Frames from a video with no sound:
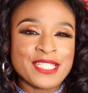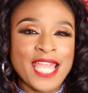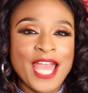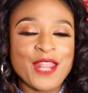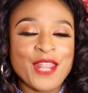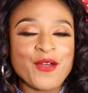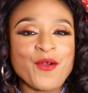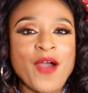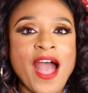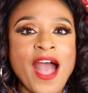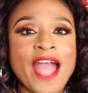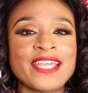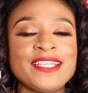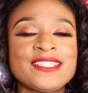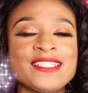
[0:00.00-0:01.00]
channel,
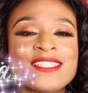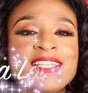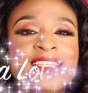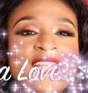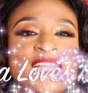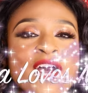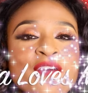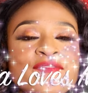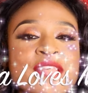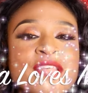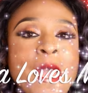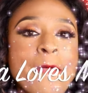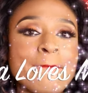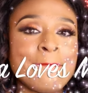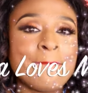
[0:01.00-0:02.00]
Aisha Loves
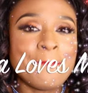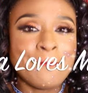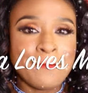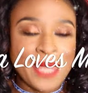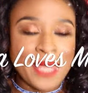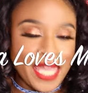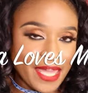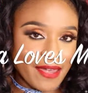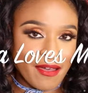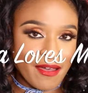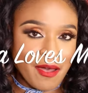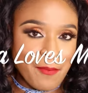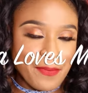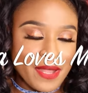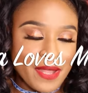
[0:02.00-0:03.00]

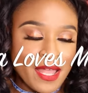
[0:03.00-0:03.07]
Makeup.